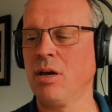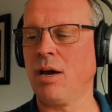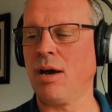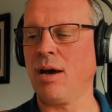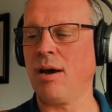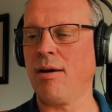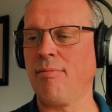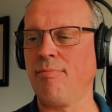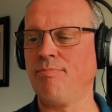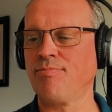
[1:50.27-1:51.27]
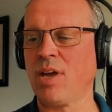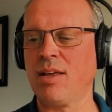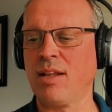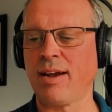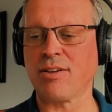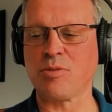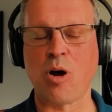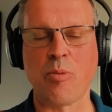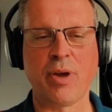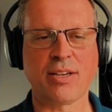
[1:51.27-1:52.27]
and then like a
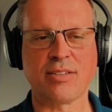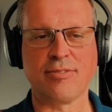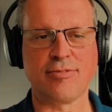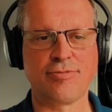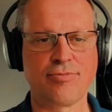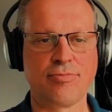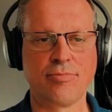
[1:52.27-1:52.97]
small mix of,